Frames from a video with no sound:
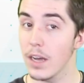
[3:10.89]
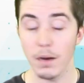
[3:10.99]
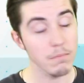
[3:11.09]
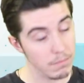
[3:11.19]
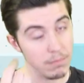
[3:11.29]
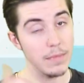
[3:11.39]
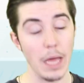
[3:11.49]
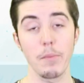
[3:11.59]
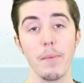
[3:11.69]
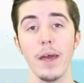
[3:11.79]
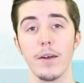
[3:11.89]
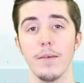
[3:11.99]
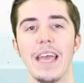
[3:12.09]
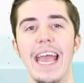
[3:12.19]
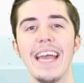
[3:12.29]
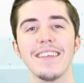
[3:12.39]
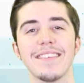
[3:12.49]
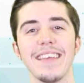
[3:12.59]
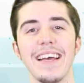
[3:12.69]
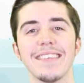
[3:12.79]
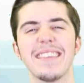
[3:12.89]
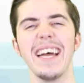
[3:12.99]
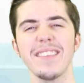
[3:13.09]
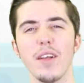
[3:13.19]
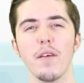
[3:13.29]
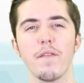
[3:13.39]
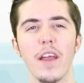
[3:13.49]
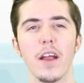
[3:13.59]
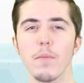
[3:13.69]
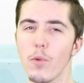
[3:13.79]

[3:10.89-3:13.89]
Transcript: gum that'd be better. Hannah says, that's not fair,